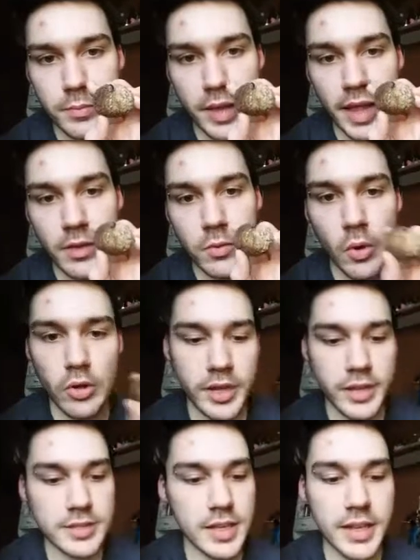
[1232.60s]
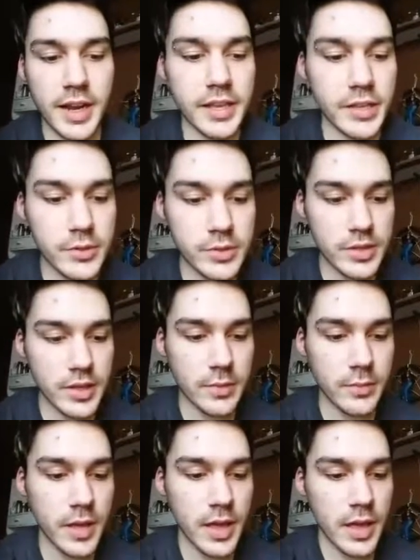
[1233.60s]
black walnuts, and I use
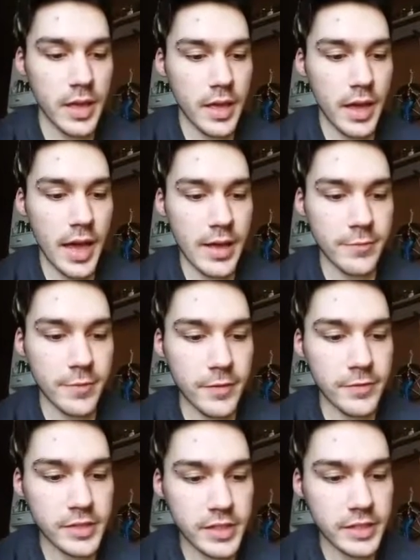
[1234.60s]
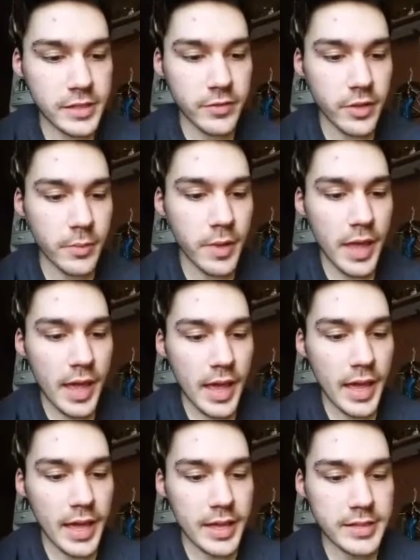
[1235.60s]
them. I have 15 of them,
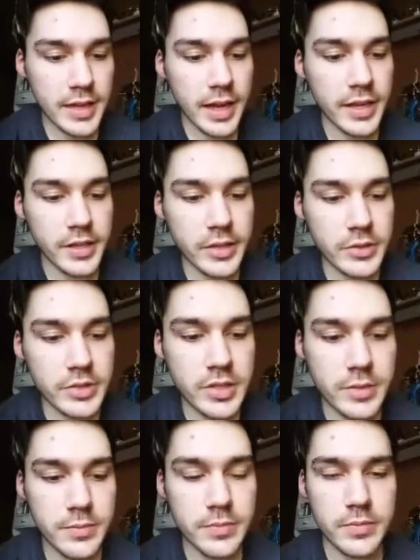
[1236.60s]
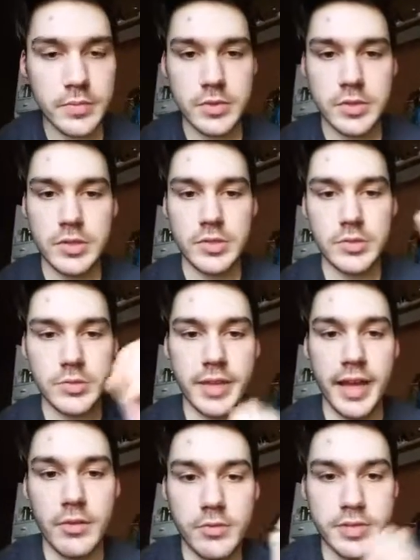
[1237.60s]
and I use them to
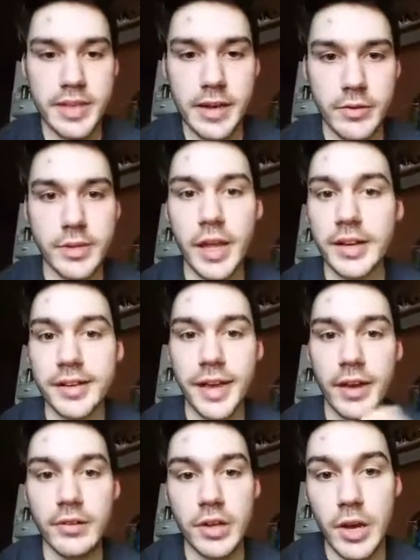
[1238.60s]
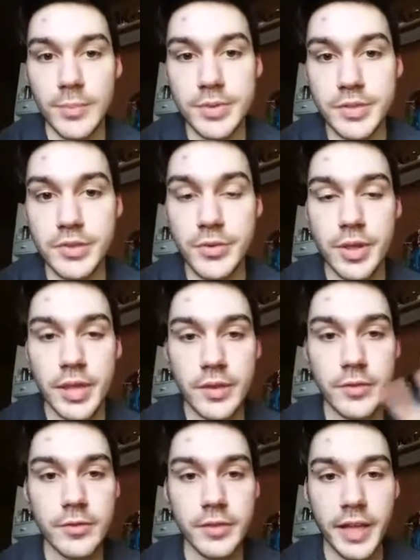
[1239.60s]
count down and count up to
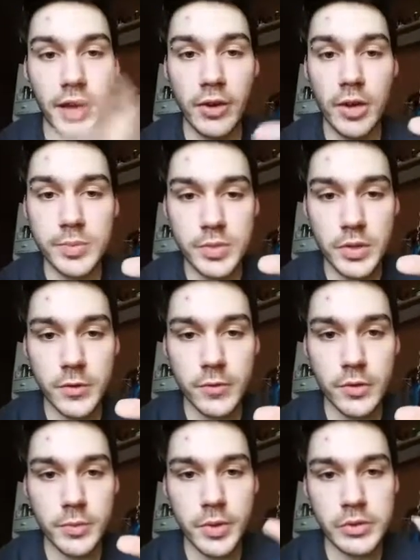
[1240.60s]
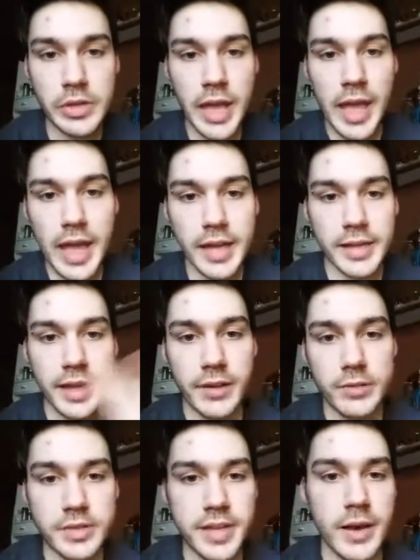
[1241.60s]
the full moon and
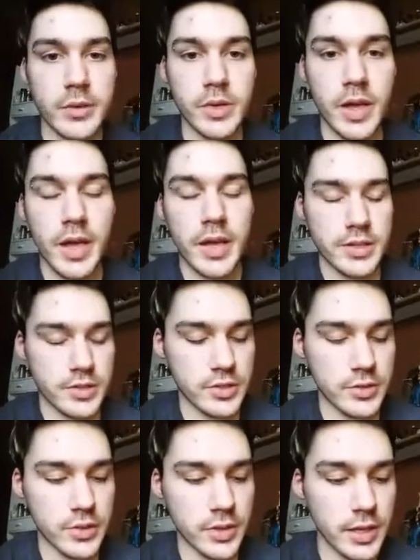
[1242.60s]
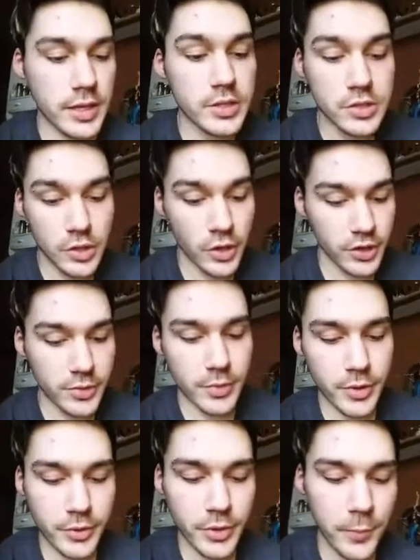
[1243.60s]
count down to the dark
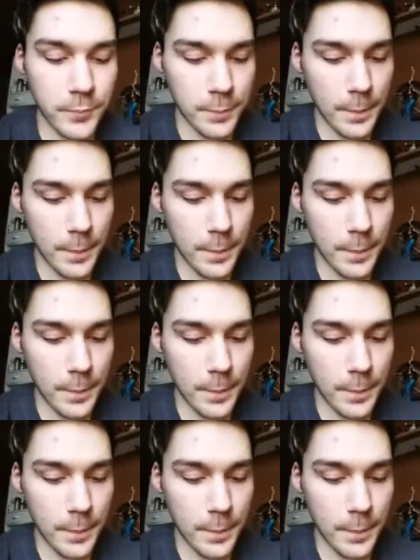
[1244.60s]
moon.